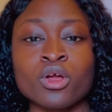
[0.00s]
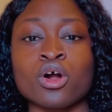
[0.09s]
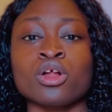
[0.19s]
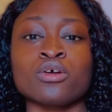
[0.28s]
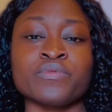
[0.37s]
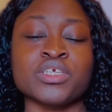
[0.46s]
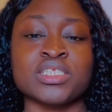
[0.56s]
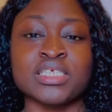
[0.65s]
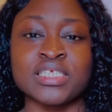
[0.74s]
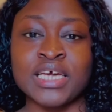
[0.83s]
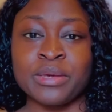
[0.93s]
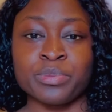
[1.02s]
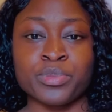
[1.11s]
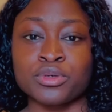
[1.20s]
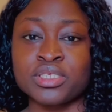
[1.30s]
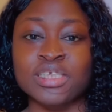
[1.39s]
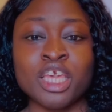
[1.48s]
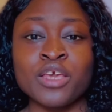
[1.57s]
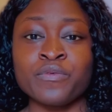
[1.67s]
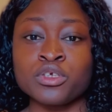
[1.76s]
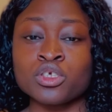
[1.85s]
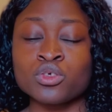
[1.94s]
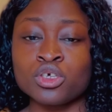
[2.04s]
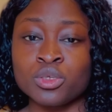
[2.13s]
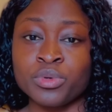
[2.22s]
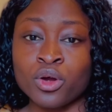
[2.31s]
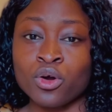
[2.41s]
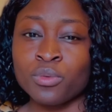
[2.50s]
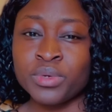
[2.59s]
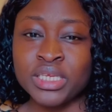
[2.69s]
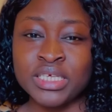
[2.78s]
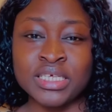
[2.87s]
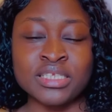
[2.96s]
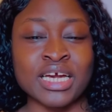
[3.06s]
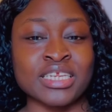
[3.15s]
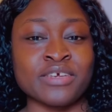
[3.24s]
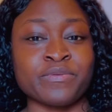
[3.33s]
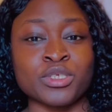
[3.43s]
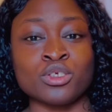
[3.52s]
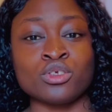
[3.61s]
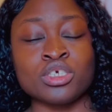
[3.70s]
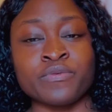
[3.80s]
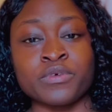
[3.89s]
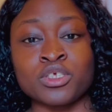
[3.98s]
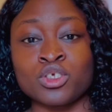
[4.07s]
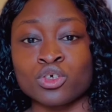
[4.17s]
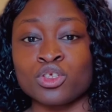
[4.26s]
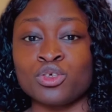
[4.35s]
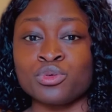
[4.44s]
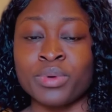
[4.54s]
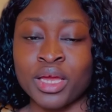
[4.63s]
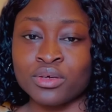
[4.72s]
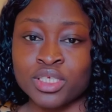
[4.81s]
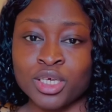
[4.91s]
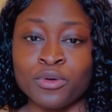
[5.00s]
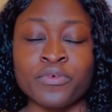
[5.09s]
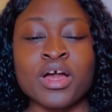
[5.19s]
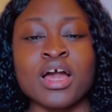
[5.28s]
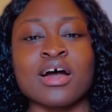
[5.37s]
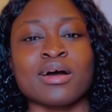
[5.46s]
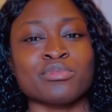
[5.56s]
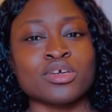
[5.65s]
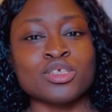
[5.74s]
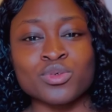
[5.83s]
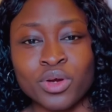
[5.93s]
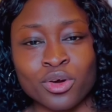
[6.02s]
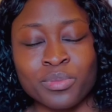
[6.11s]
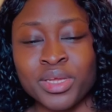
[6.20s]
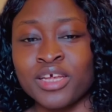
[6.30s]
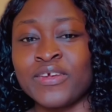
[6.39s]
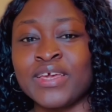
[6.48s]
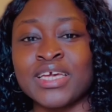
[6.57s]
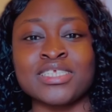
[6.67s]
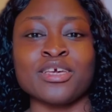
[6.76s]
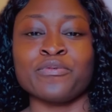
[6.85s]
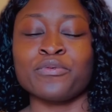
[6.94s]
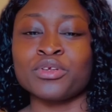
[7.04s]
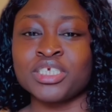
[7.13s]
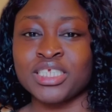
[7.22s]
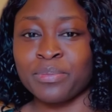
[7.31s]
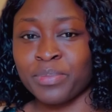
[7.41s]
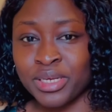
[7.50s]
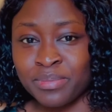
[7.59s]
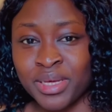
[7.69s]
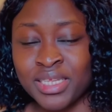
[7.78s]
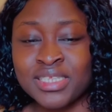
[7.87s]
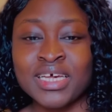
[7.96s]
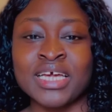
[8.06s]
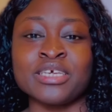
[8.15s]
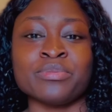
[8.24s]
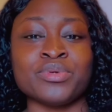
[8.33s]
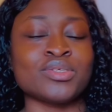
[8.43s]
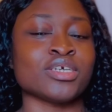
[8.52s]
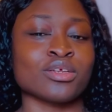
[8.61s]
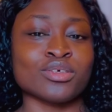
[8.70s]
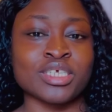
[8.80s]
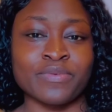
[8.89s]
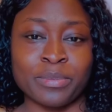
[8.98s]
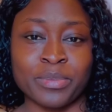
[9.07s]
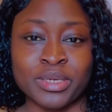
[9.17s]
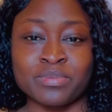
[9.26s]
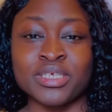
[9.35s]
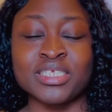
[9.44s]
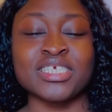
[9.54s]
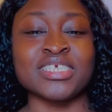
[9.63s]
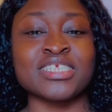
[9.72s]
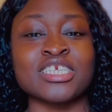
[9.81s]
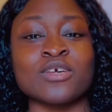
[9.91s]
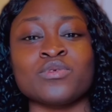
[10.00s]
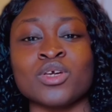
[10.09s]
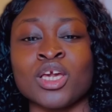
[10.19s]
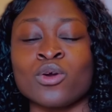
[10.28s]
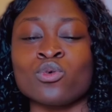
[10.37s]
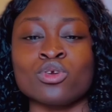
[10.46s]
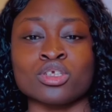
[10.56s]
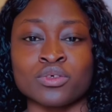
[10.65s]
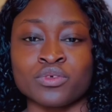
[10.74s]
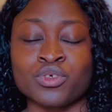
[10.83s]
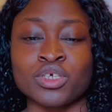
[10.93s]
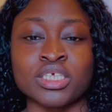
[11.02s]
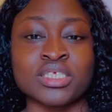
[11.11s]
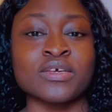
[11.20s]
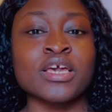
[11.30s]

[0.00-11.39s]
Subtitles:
All of these things are important. If you're just going to be coming in, and if it's just you by yourself, I'm going to recommend that you get a furnished apartment and a bills inclusive apartment. It saves you a whole lot of stress.